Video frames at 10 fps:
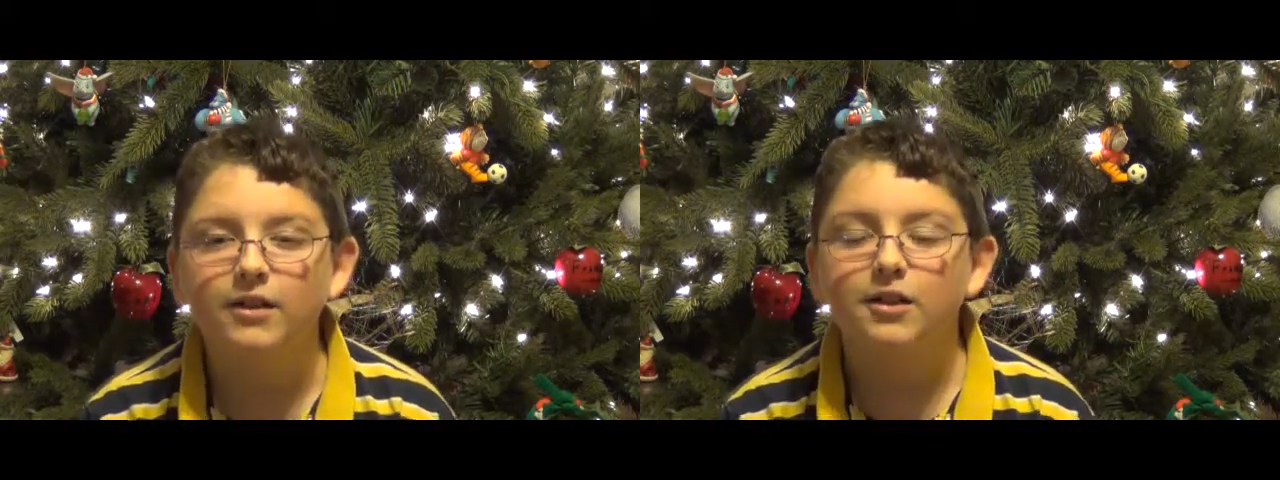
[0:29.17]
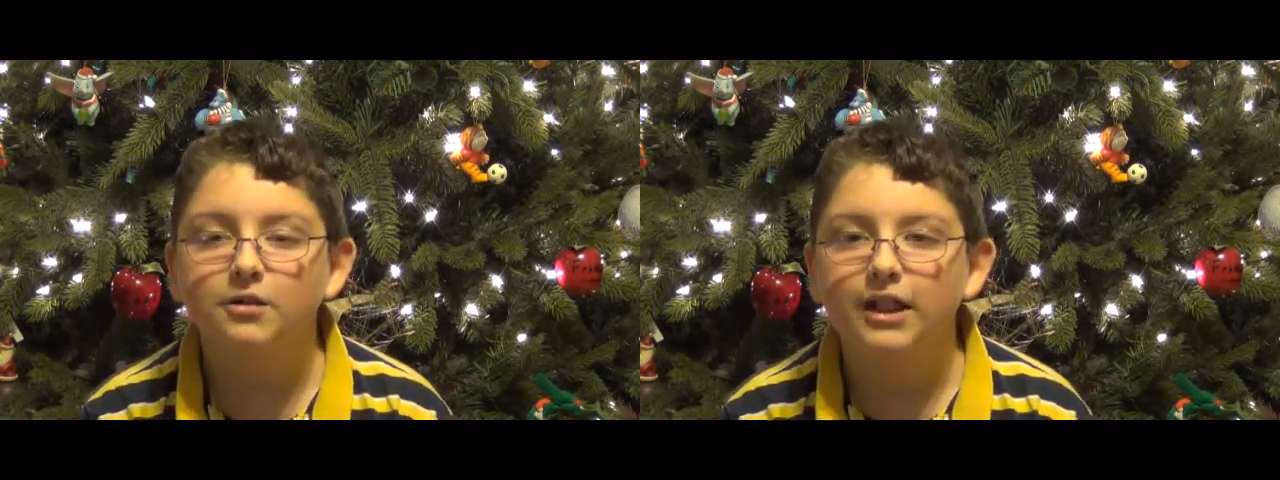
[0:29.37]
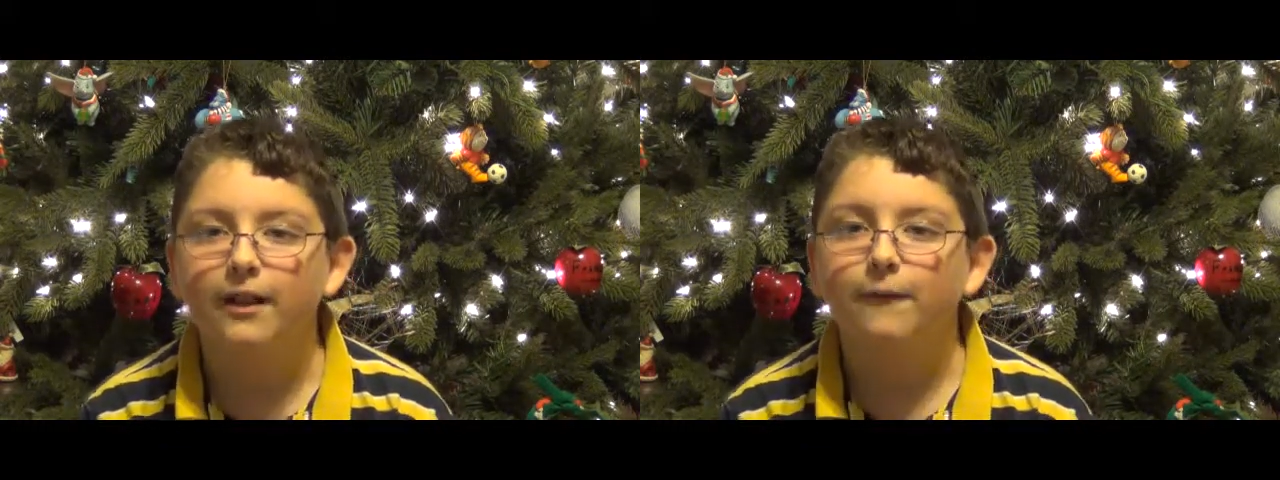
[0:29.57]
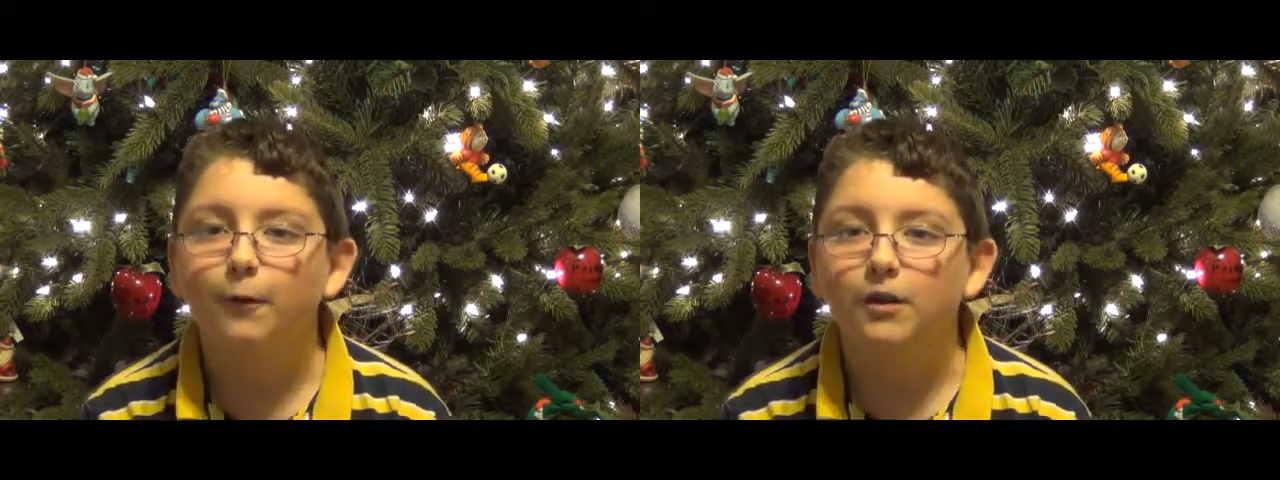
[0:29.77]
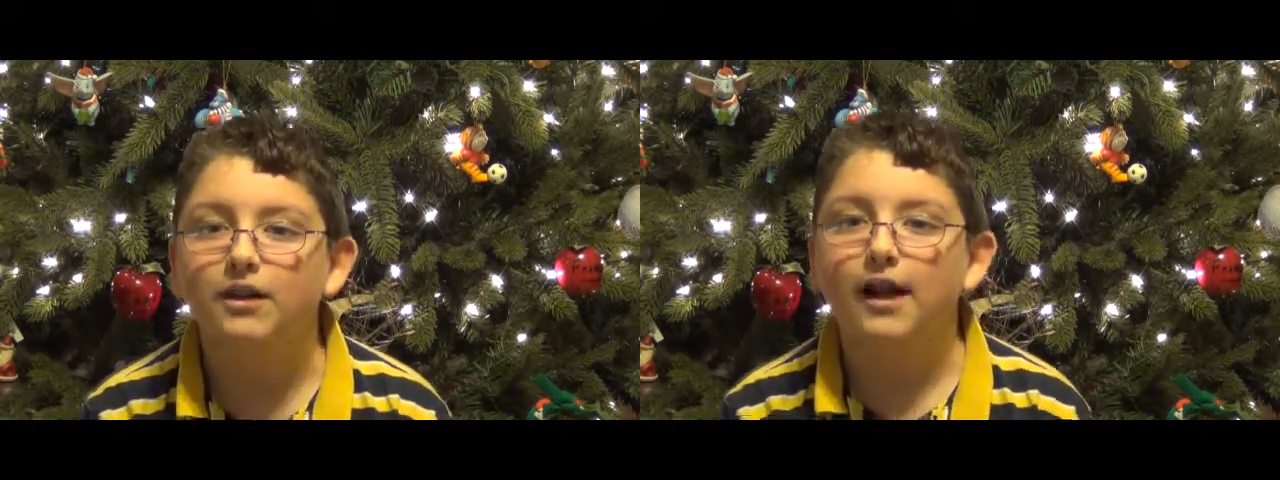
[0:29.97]
So saying
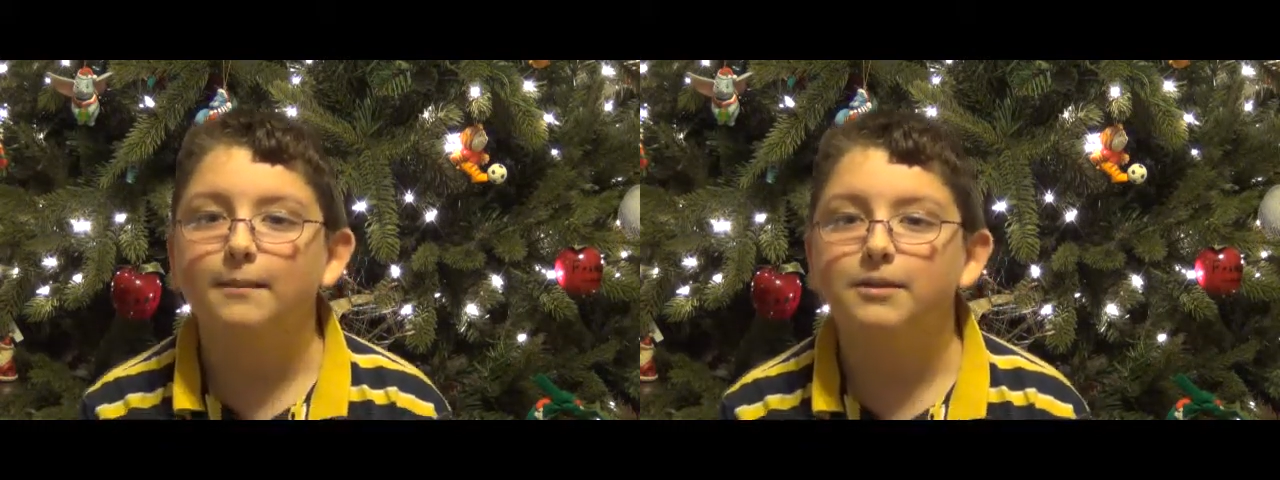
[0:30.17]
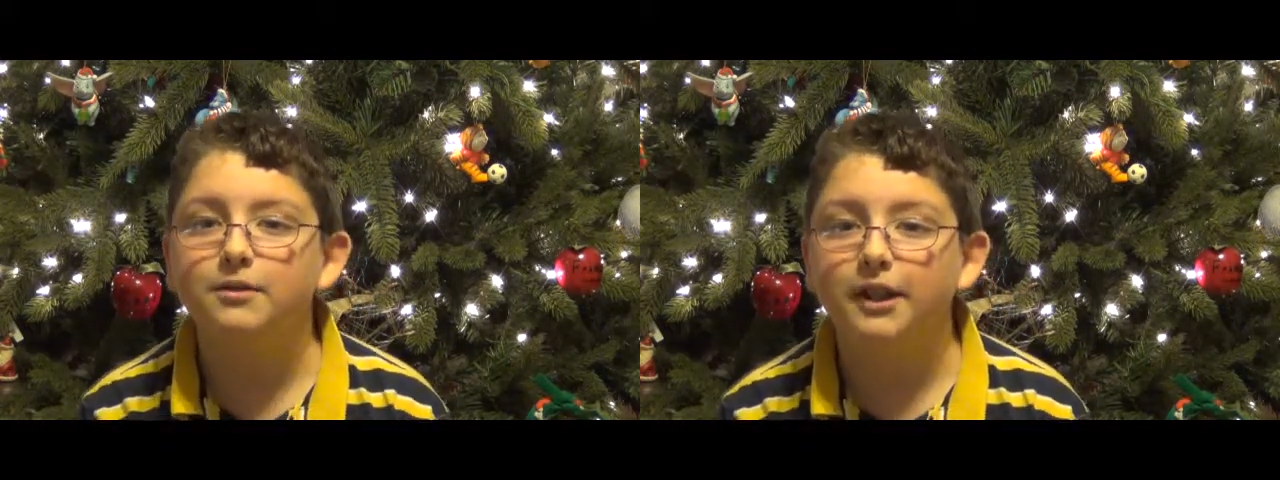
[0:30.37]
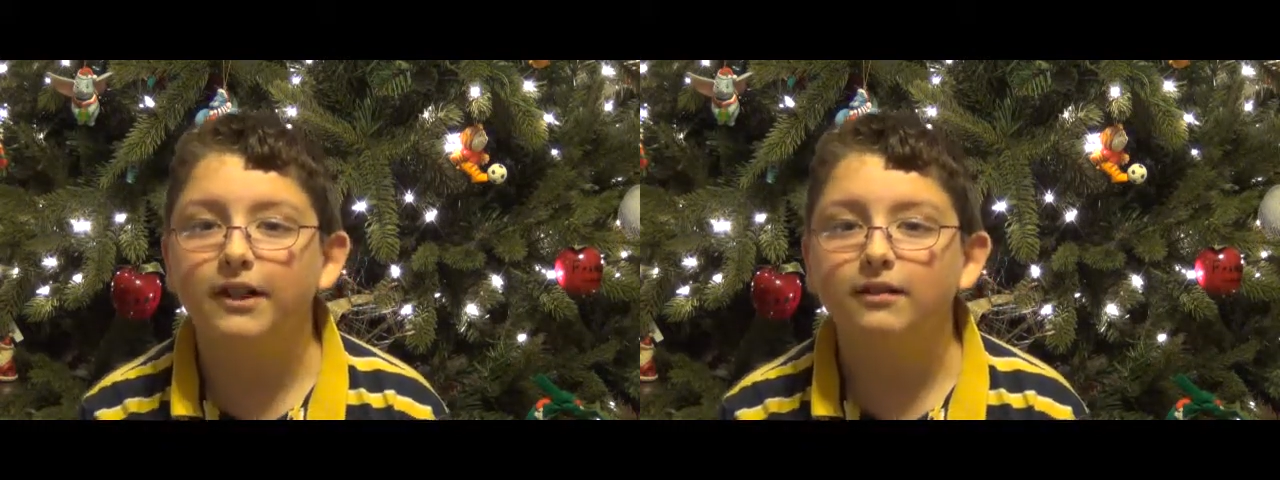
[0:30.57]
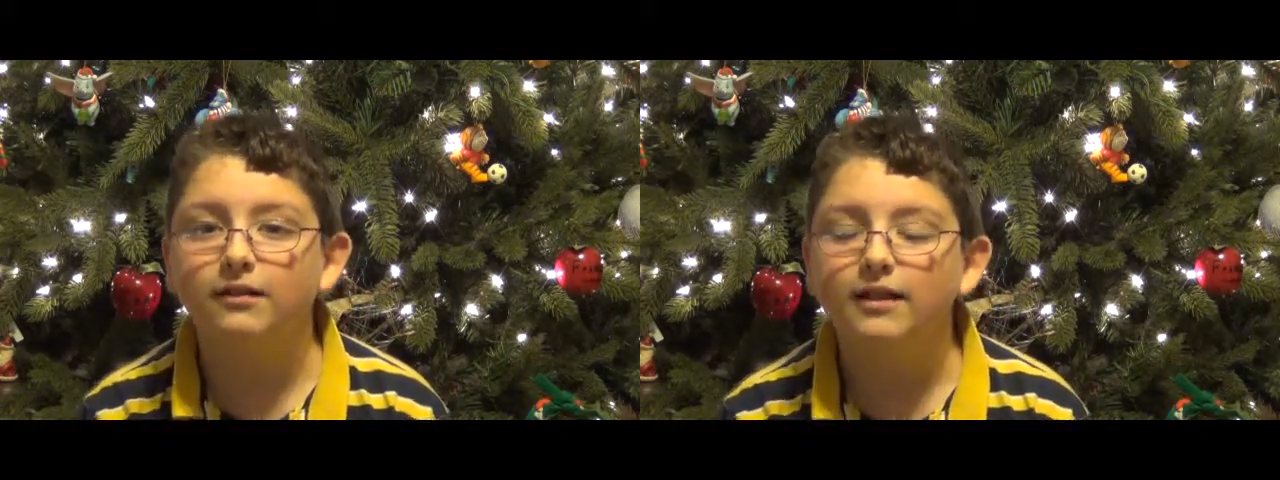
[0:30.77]
4 times 3